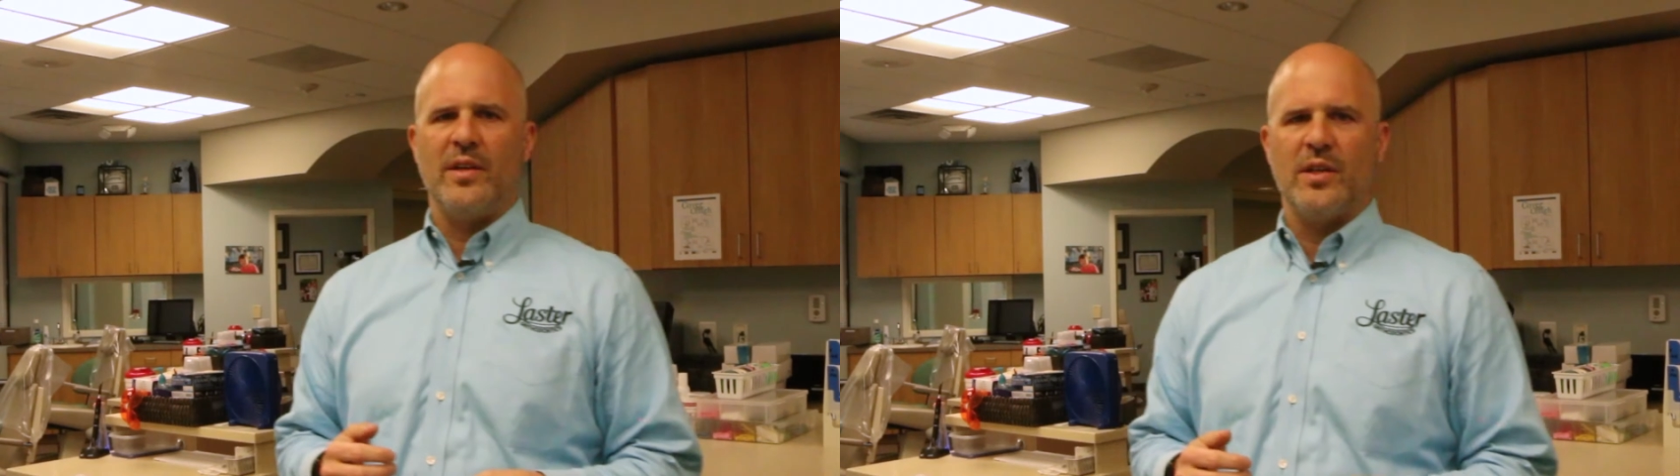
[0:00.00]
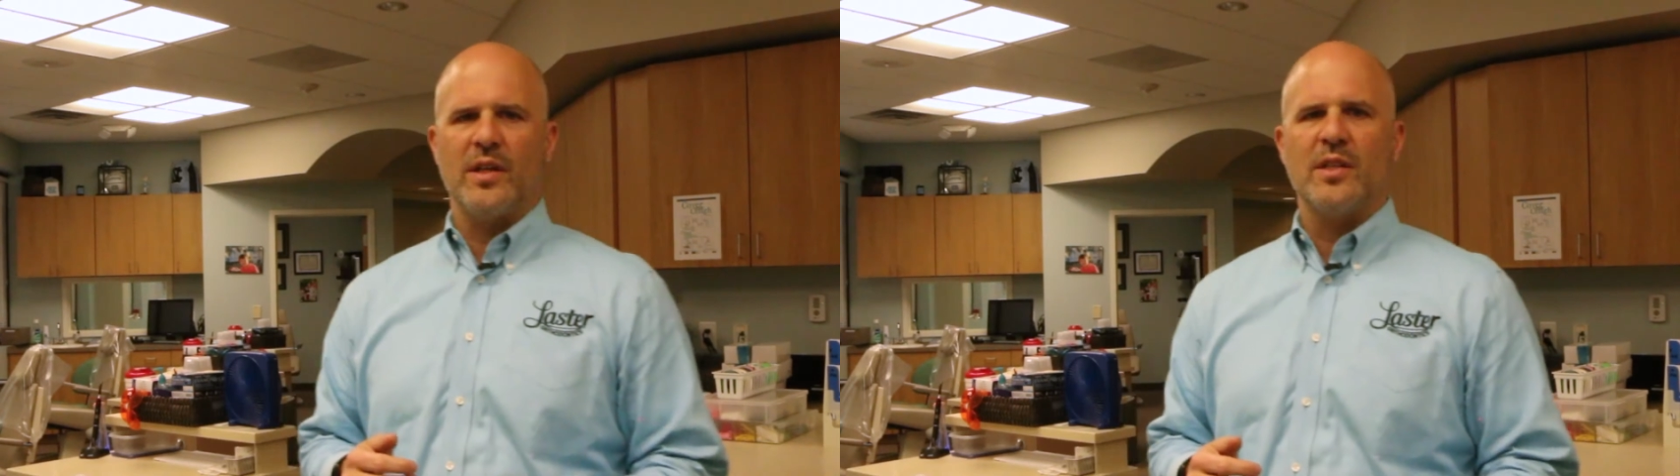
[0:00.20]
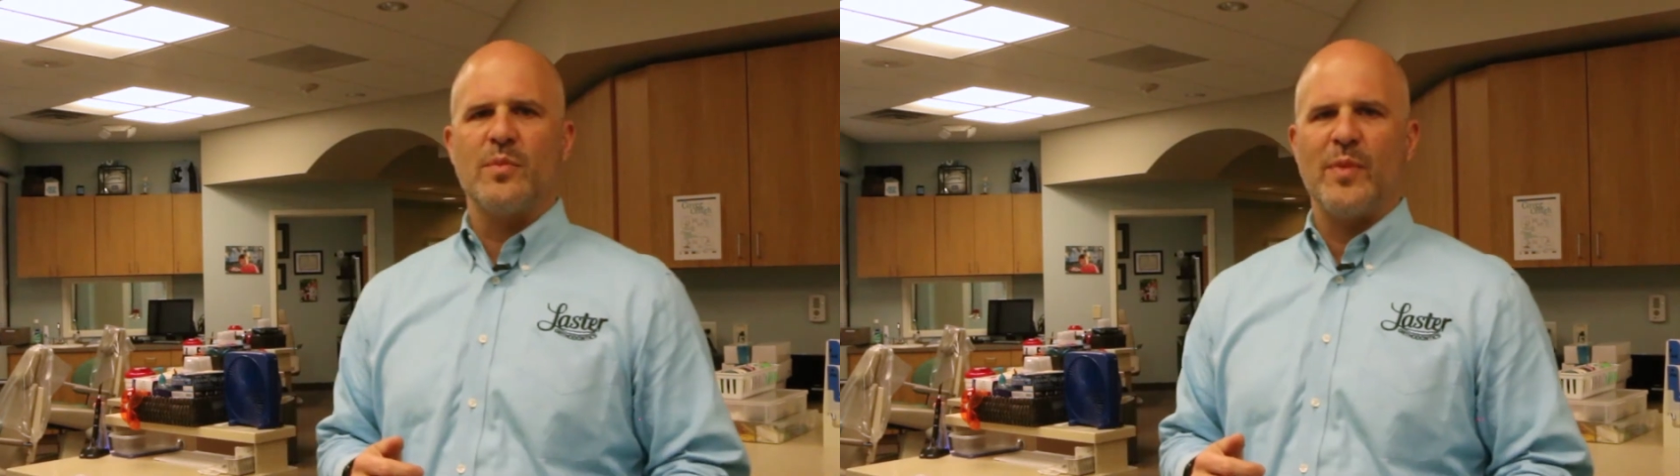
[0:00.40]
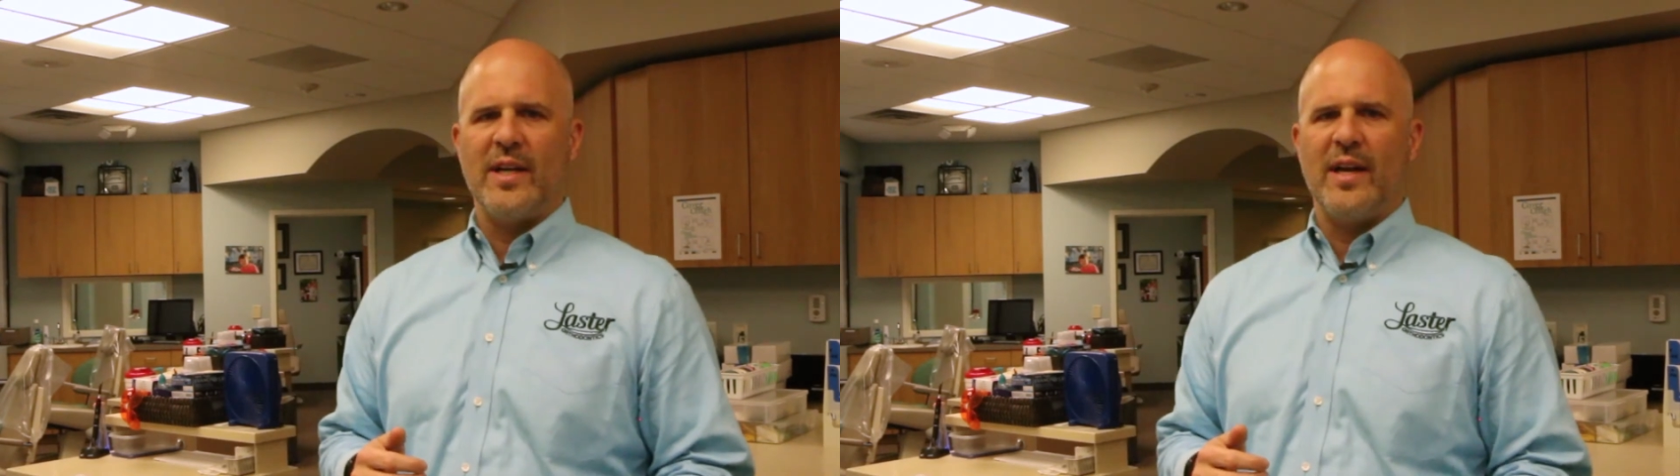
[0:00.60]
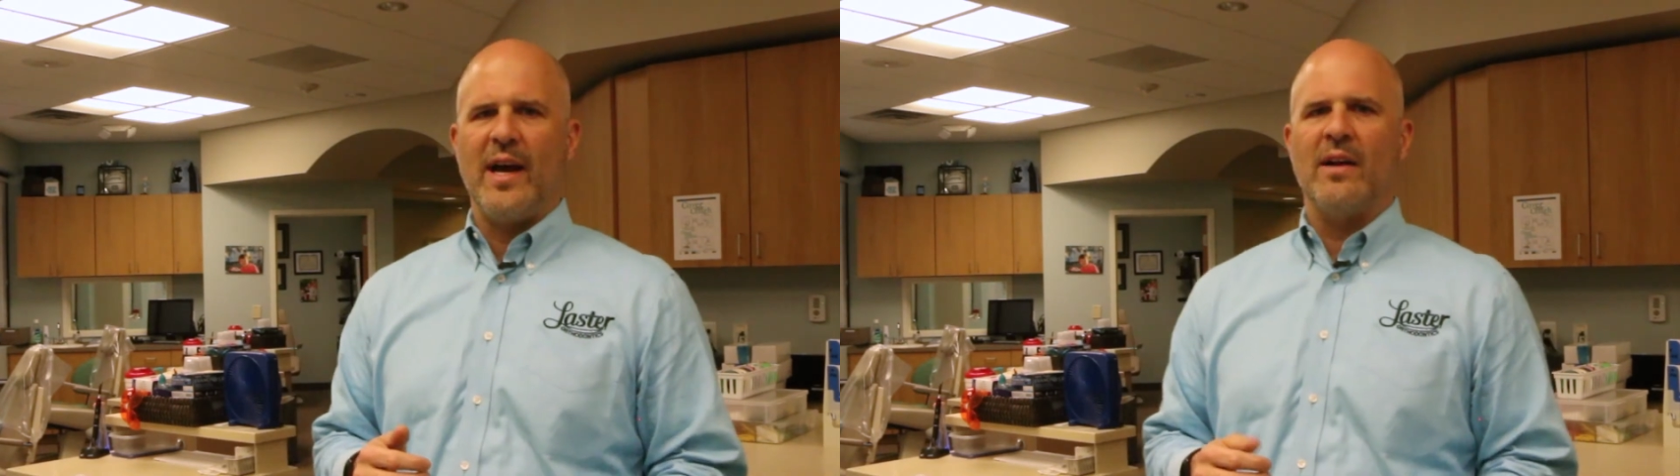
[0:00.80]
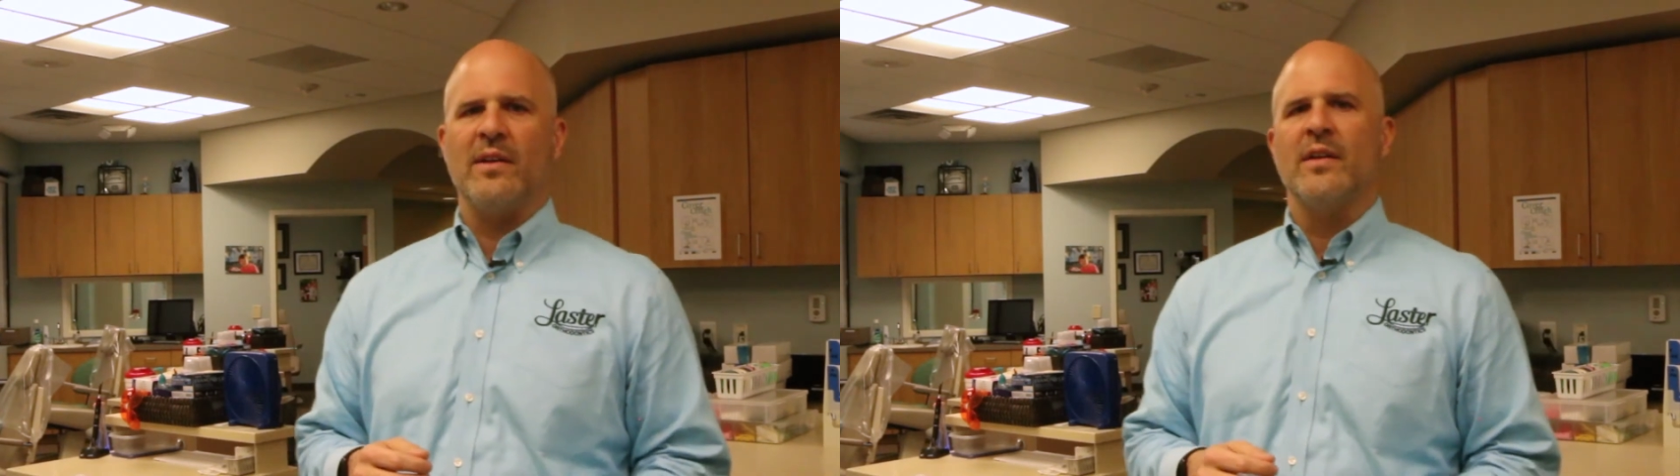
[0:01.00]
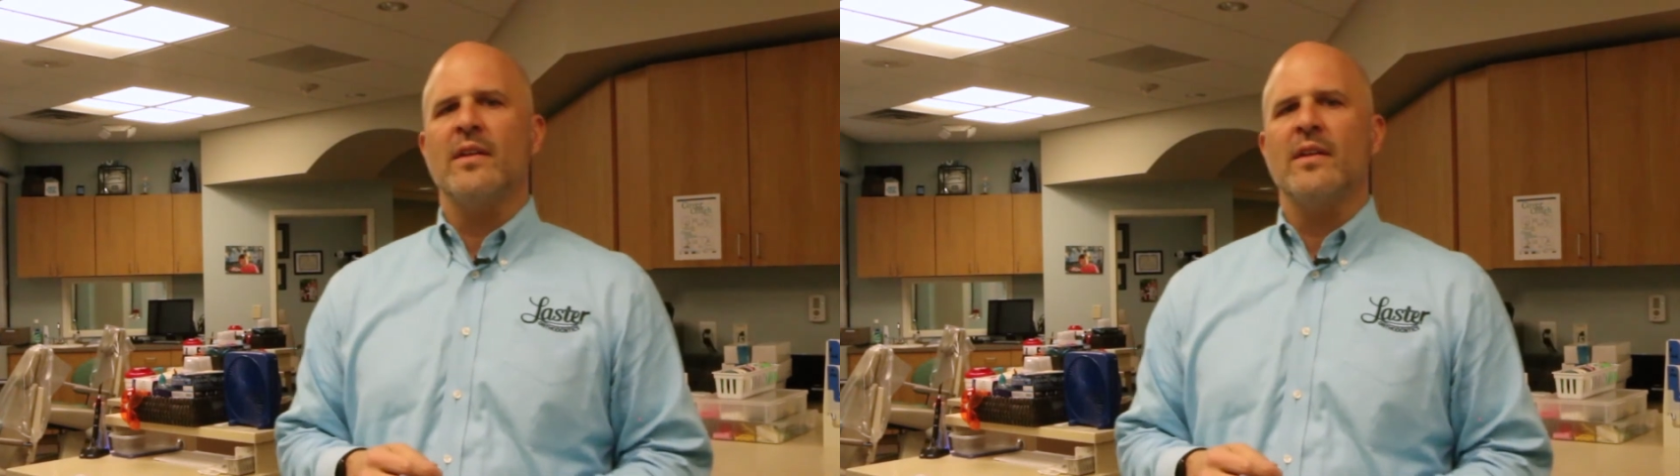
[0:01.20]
then you're going to spit it out,